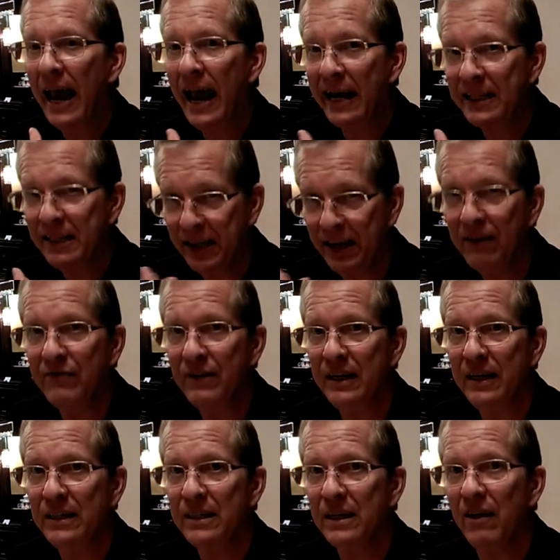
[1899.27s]

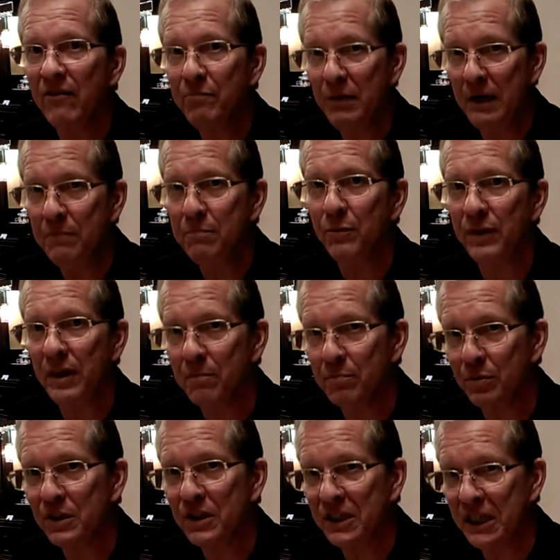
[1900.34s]
activities of people
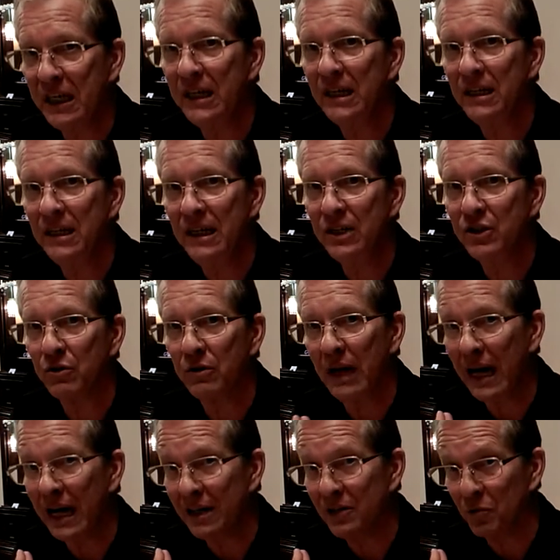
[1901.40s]
that preceded
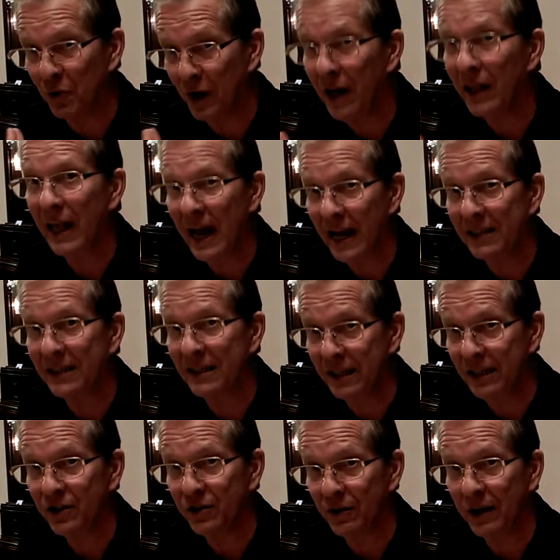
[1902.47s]
Nichiren as well as
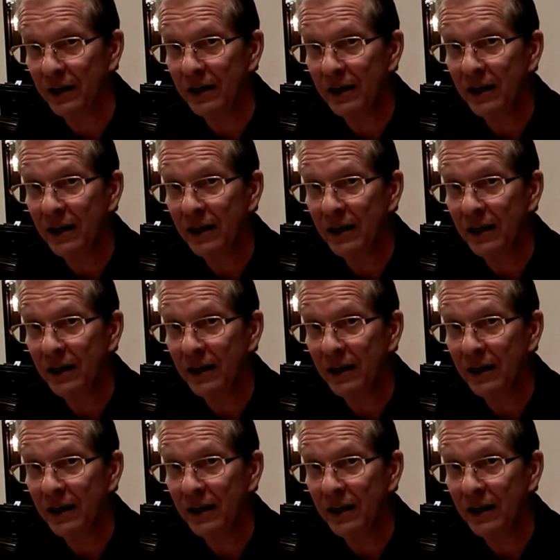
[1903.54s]
Nichiren.